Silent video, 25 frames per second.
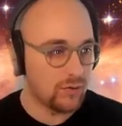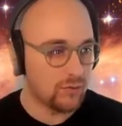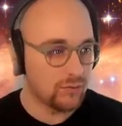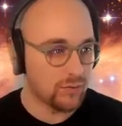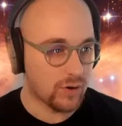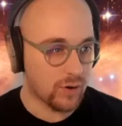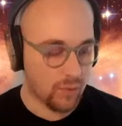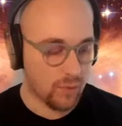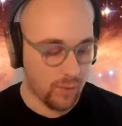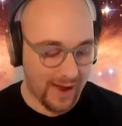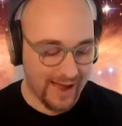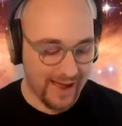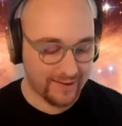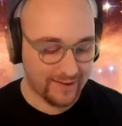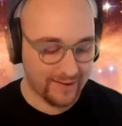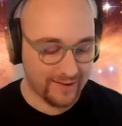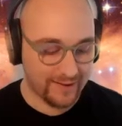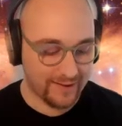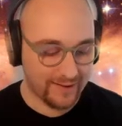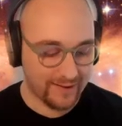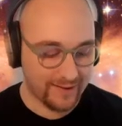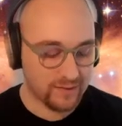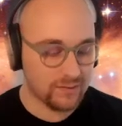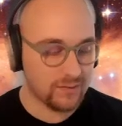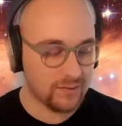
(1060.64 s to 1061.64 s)

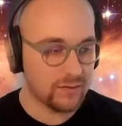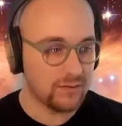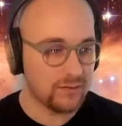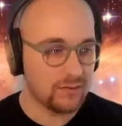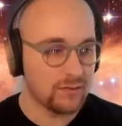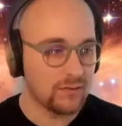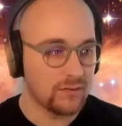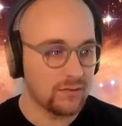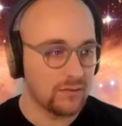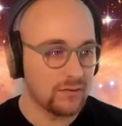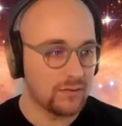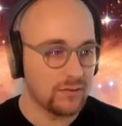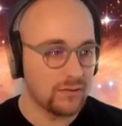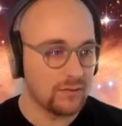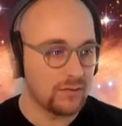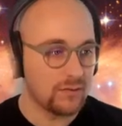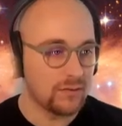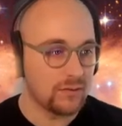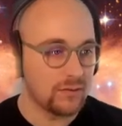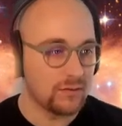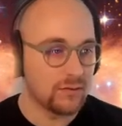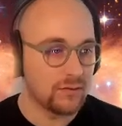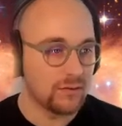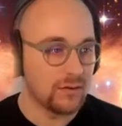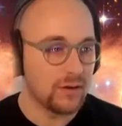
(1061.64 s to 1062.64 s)
request,
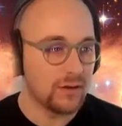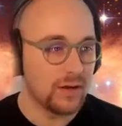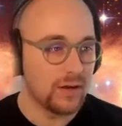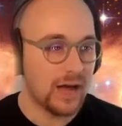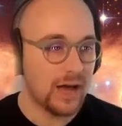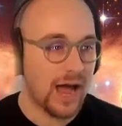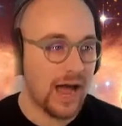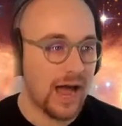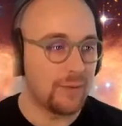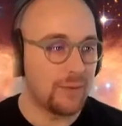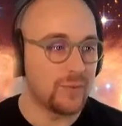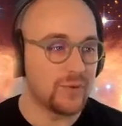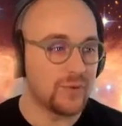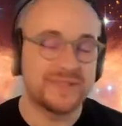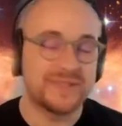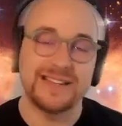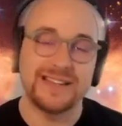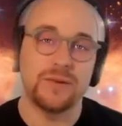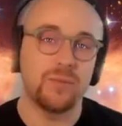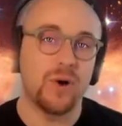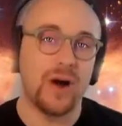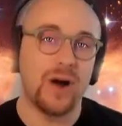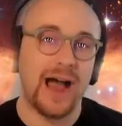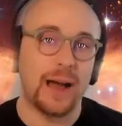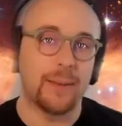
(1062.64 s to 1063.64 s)
and we'll see
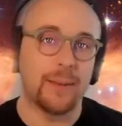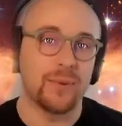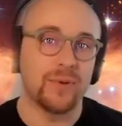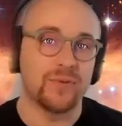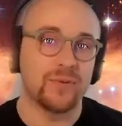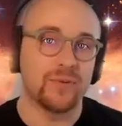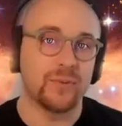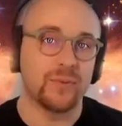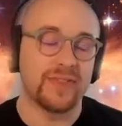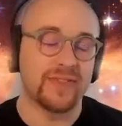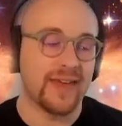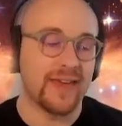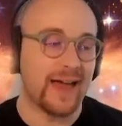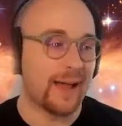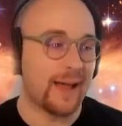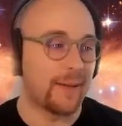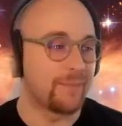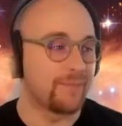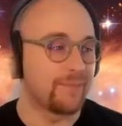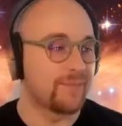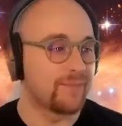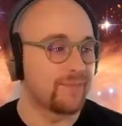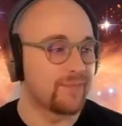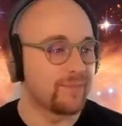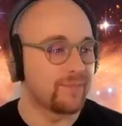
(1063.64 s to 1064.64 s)
what happens with that.
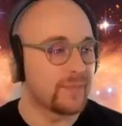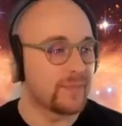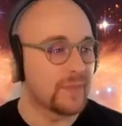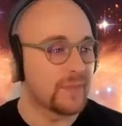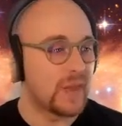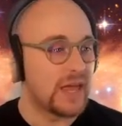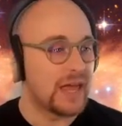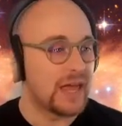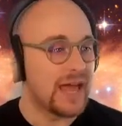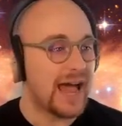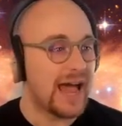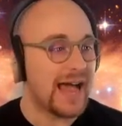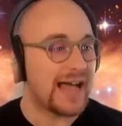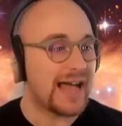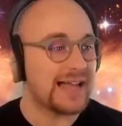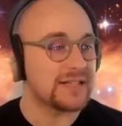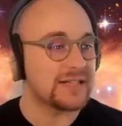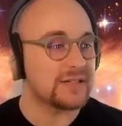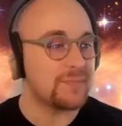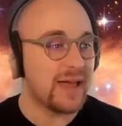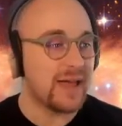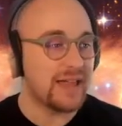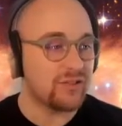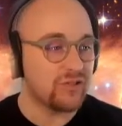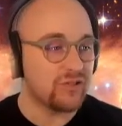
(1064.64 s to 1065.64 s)
As
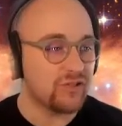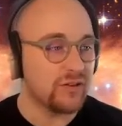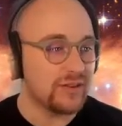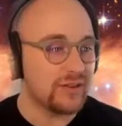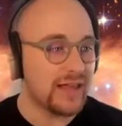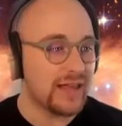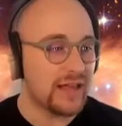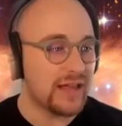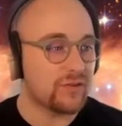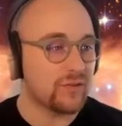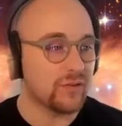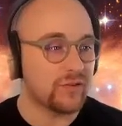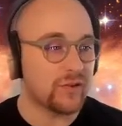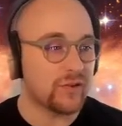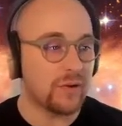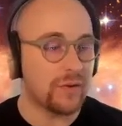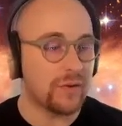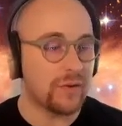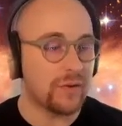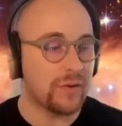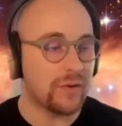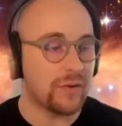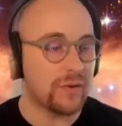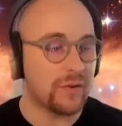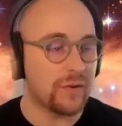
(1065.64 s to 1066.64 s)
mentioned, there's
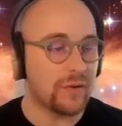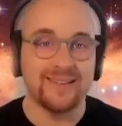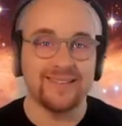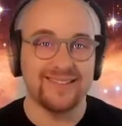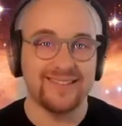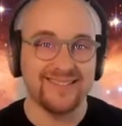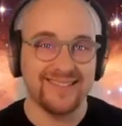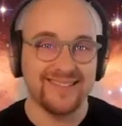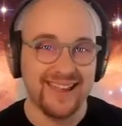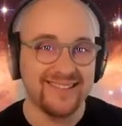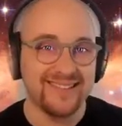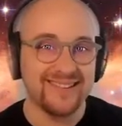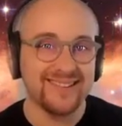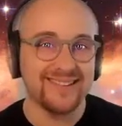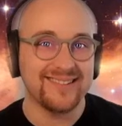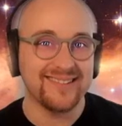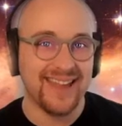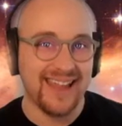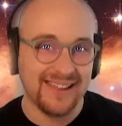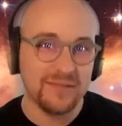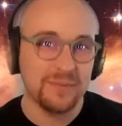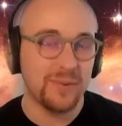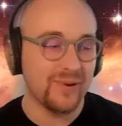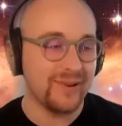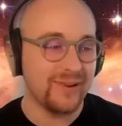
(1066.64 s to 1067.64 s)
also a status
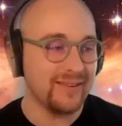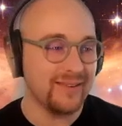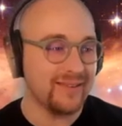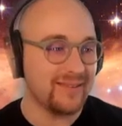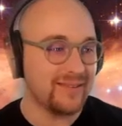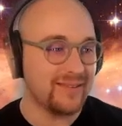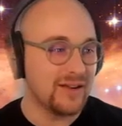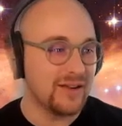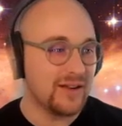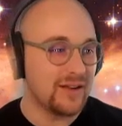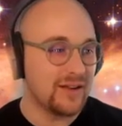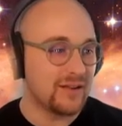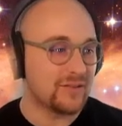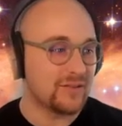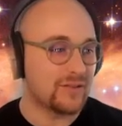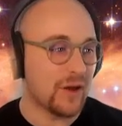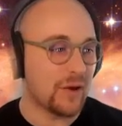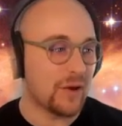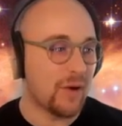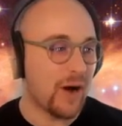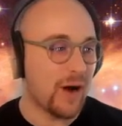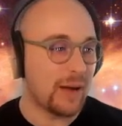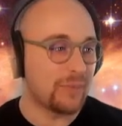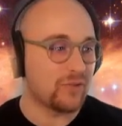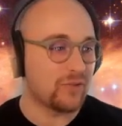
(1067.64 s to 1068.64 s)
endpoint.
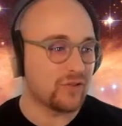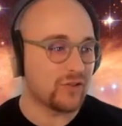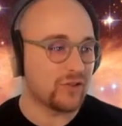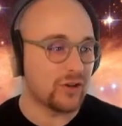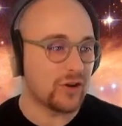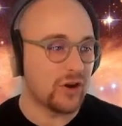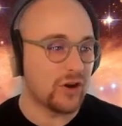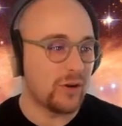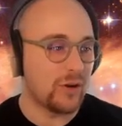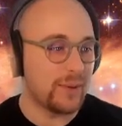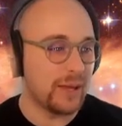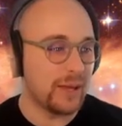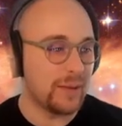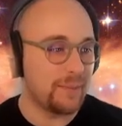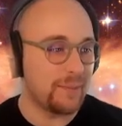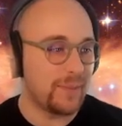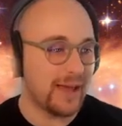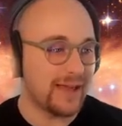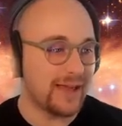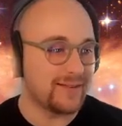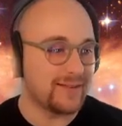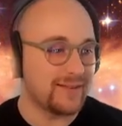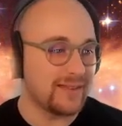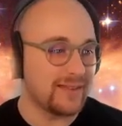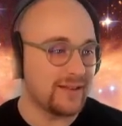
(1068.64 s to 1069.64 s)
So I'm just going to copy and
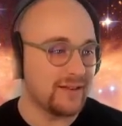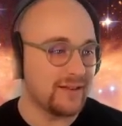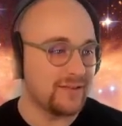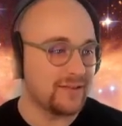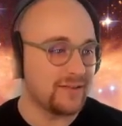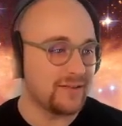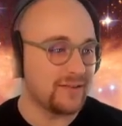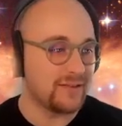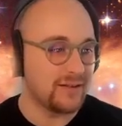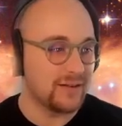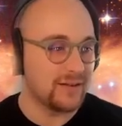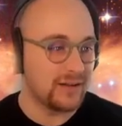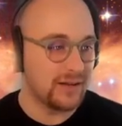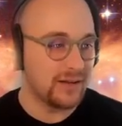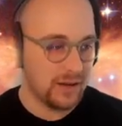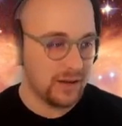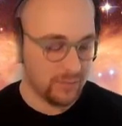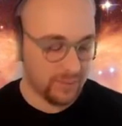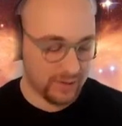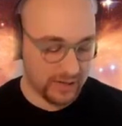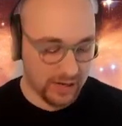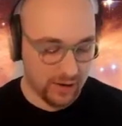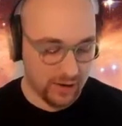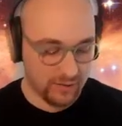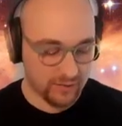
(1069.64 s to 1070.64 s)
paste this, and we're
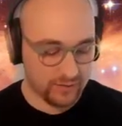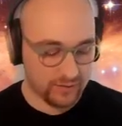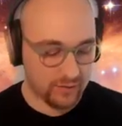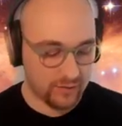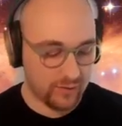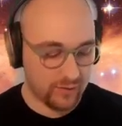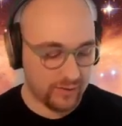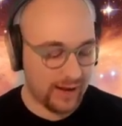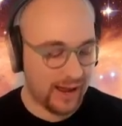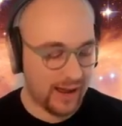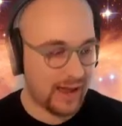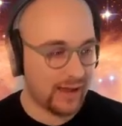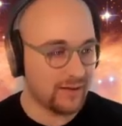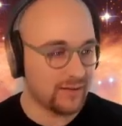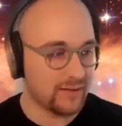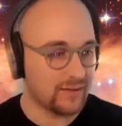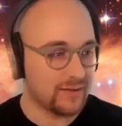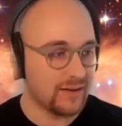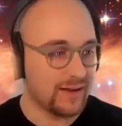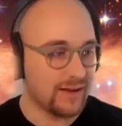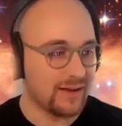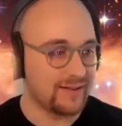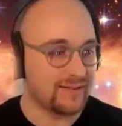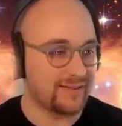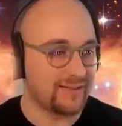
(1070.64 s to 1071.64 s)
going to create
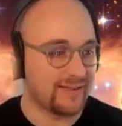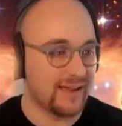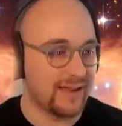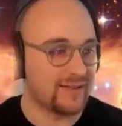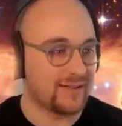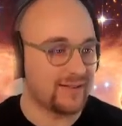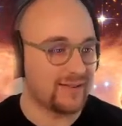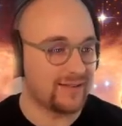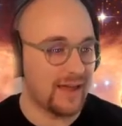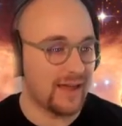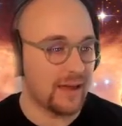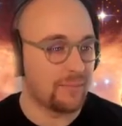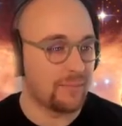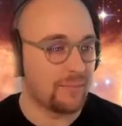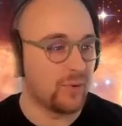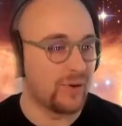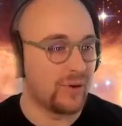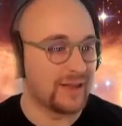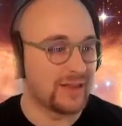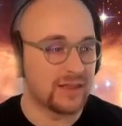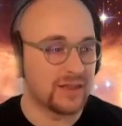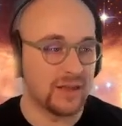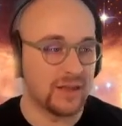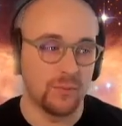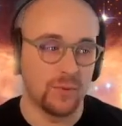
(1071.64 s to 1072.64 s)
a status
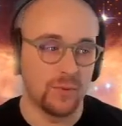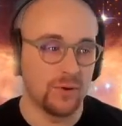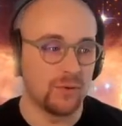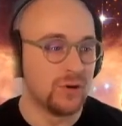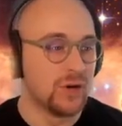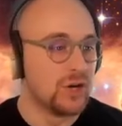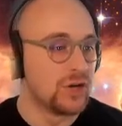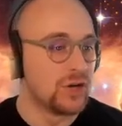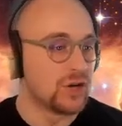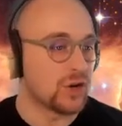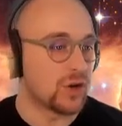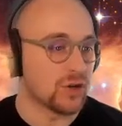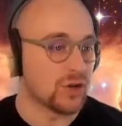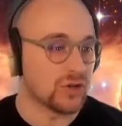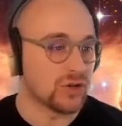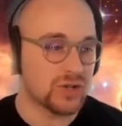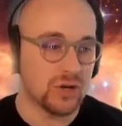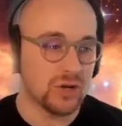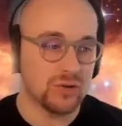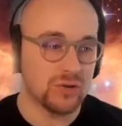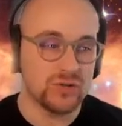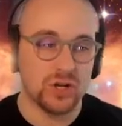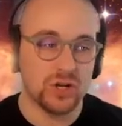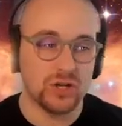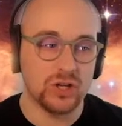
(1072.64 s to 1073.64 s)
endpoint that will
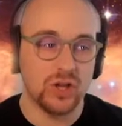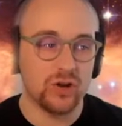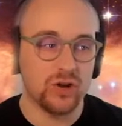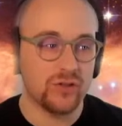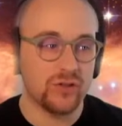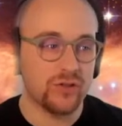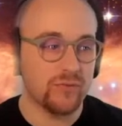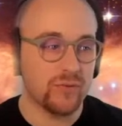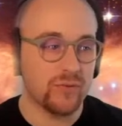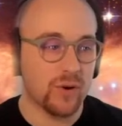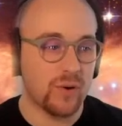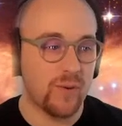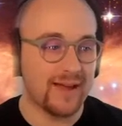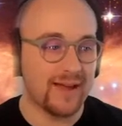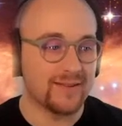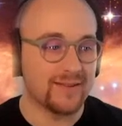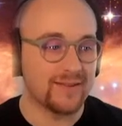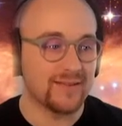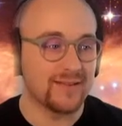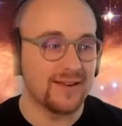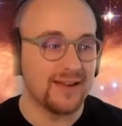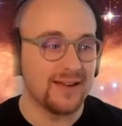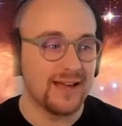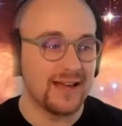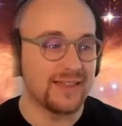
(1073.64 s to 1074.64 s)
console.log the
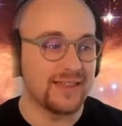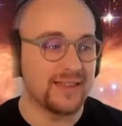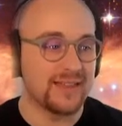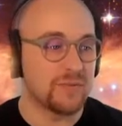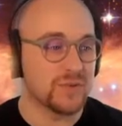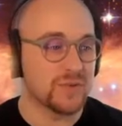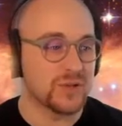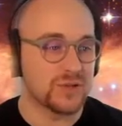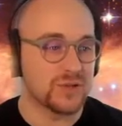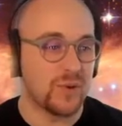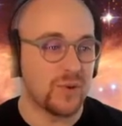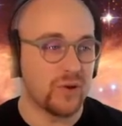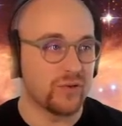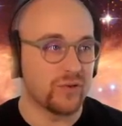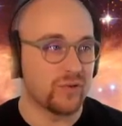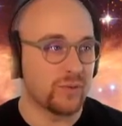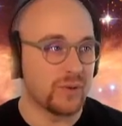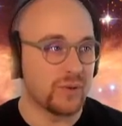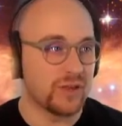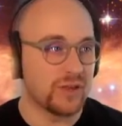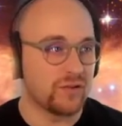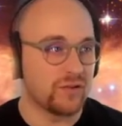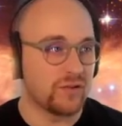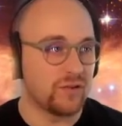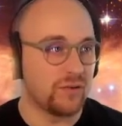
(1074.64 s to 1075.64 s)
request and then respond with a
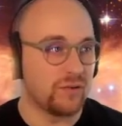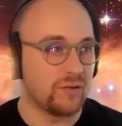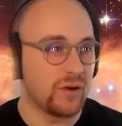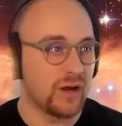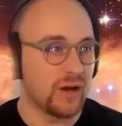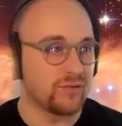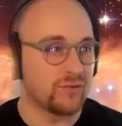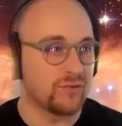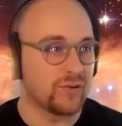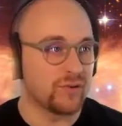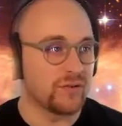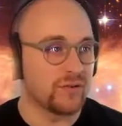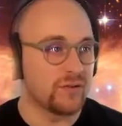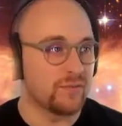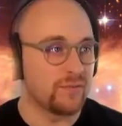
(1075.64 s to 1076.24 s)
200.